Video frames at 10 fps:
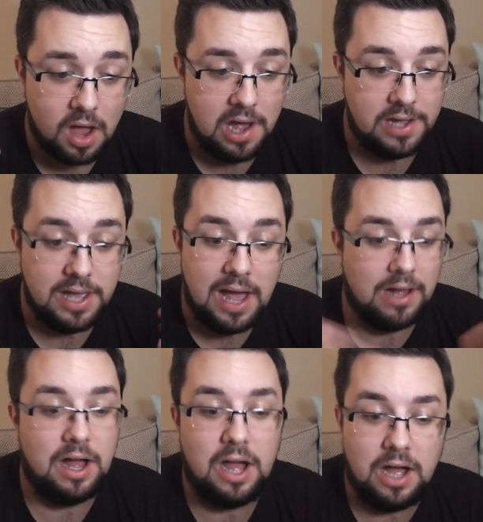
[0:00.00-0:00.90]
Uh,
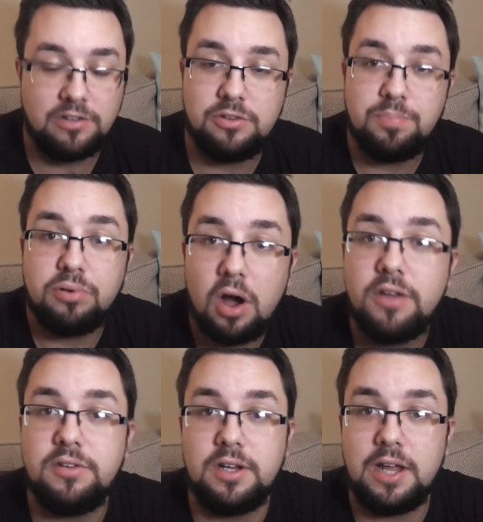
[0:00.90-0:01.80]
yeah, uh,
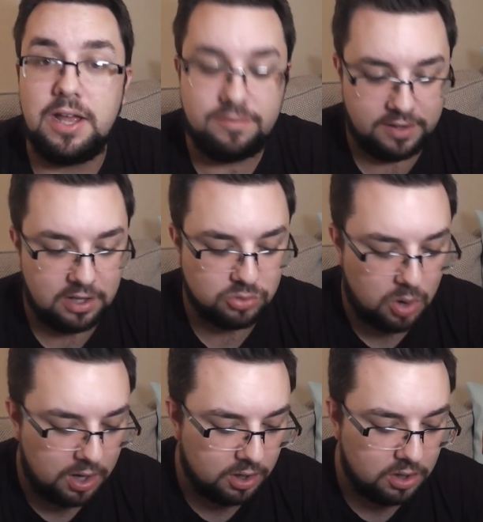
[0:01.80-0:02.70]
surprisingly, I think that's
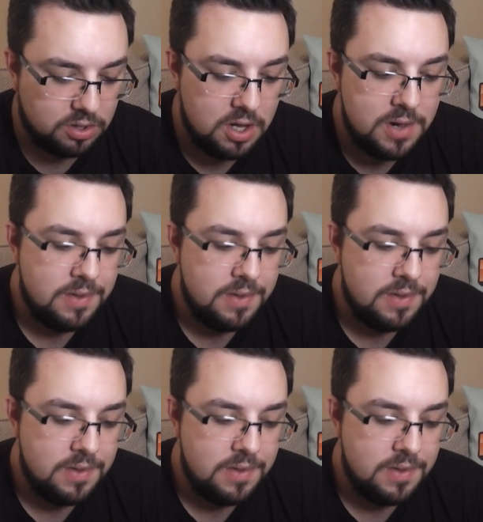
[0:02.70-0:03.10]
quite good.